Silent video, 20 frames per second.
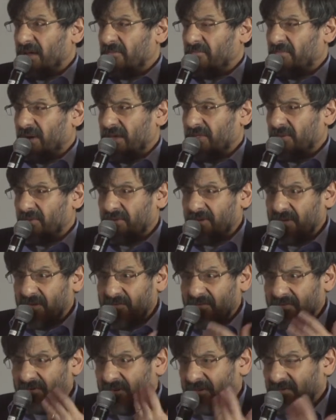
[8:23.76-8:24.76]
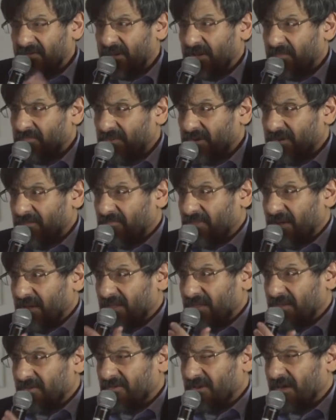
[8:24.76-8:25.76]
uh, by the work, for example, of
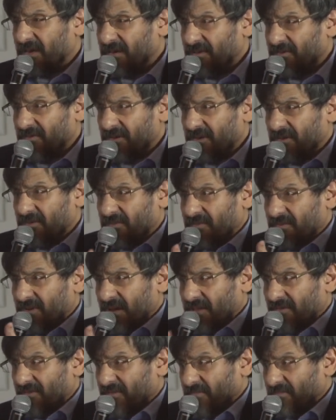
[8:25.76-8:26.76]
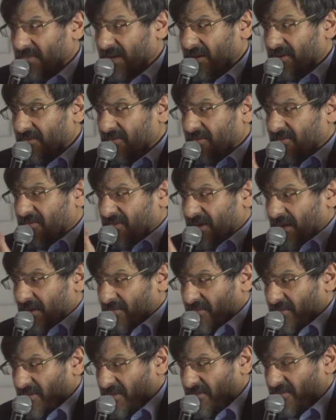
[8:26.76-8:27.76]
Partha Chatterjee, who writes about
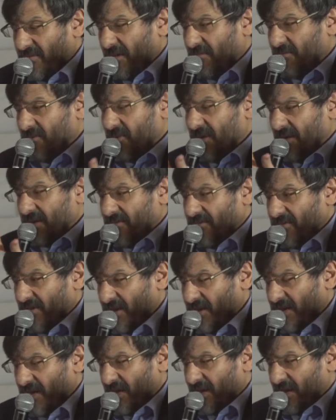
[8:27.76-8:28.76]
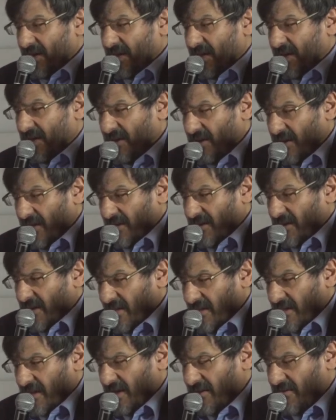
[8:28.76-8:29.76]
slum, slum dwellers in, in, in, in
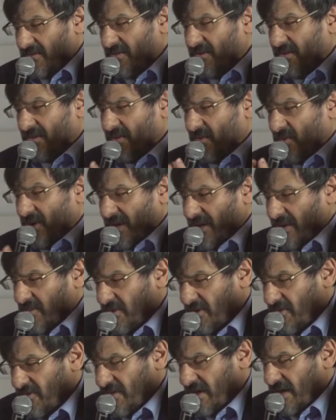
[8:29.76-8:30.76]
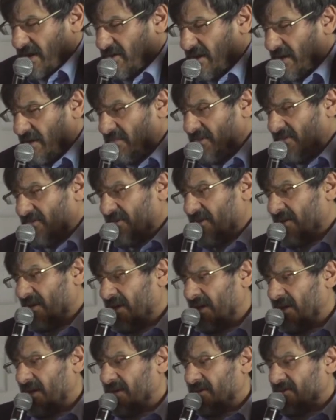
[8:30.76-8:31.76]
and the way in which they're able to,
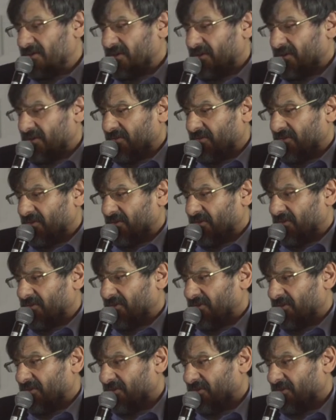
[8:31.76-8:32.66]
to, to,